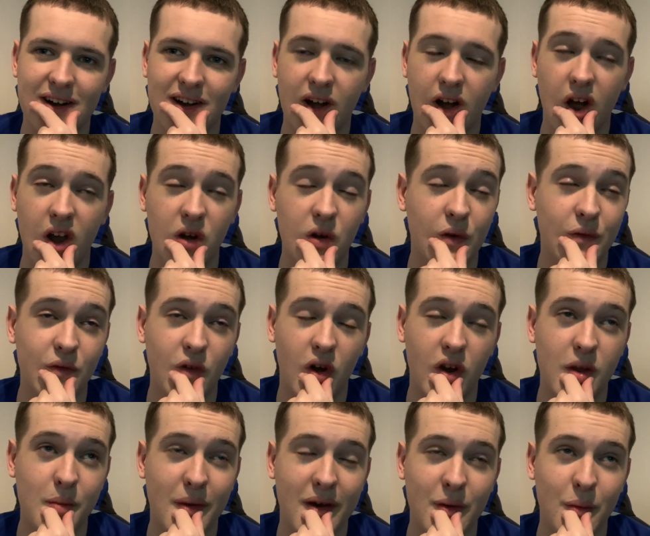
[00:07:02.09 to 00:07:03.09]
I love
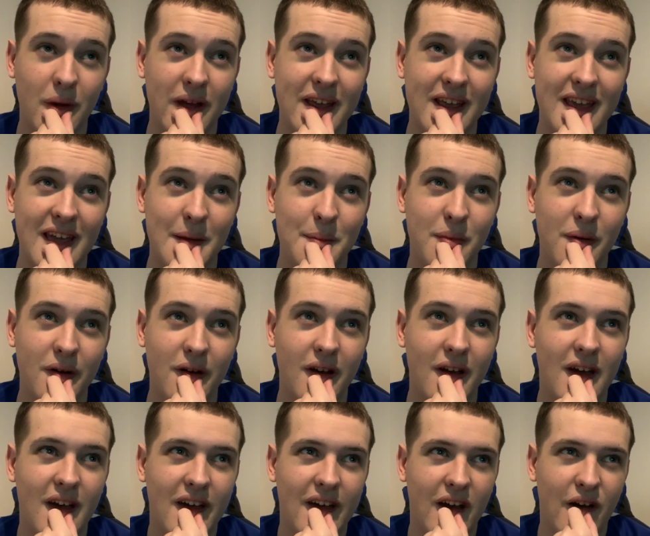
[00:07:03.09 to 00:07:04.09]
Nonny Madueke, but
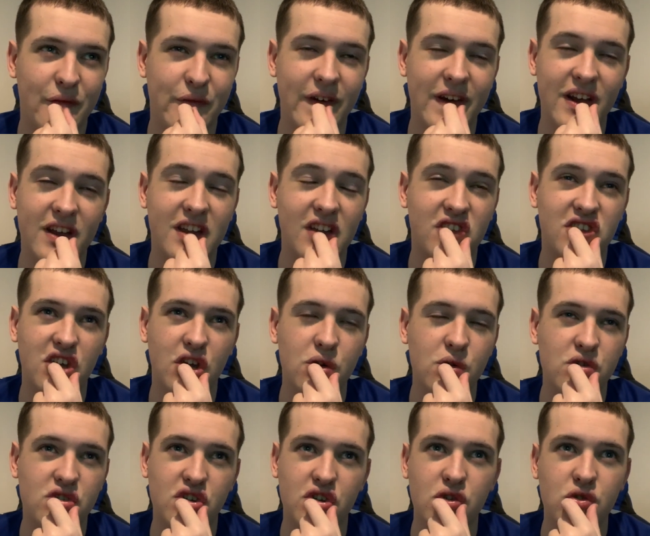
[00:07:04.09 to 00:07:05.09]
I feel like he's
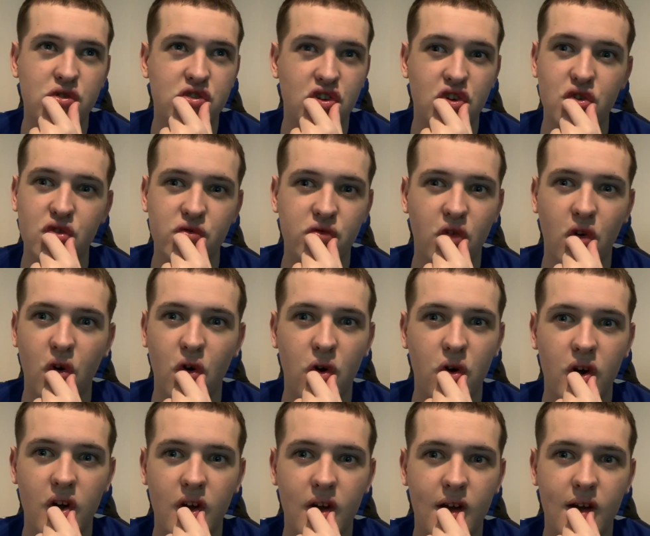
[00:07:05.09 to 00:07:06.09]
too raw.